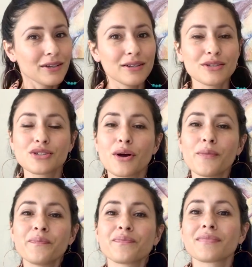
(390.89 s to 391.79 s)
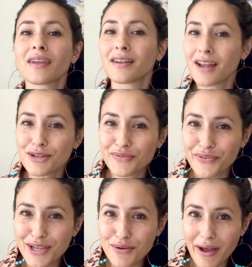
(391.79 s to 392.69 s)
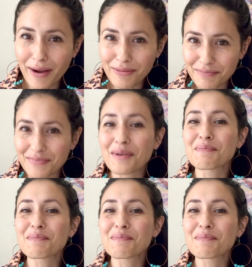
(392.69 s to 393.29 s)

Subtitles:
So, not to freak you out,